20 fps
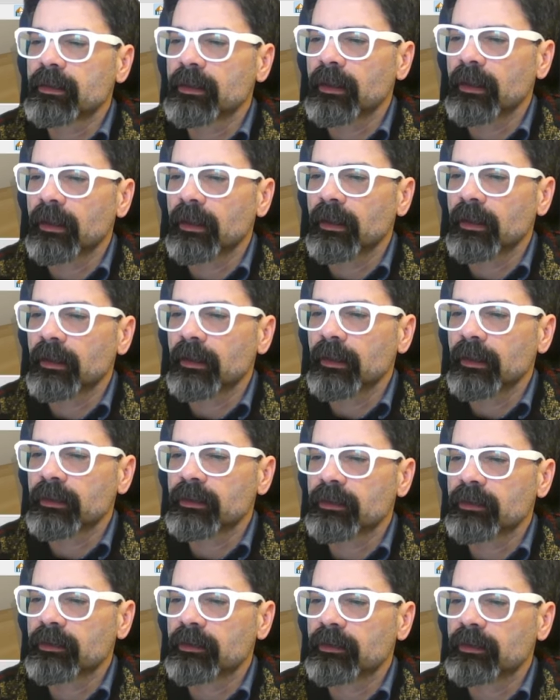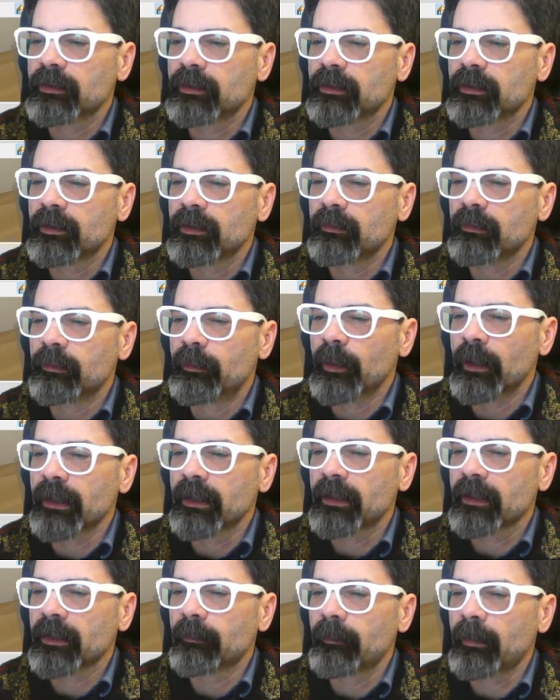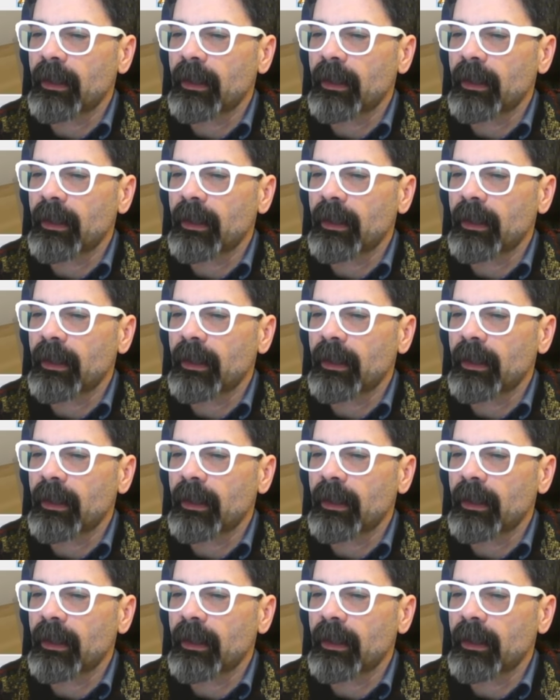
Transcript: Uh, let's break the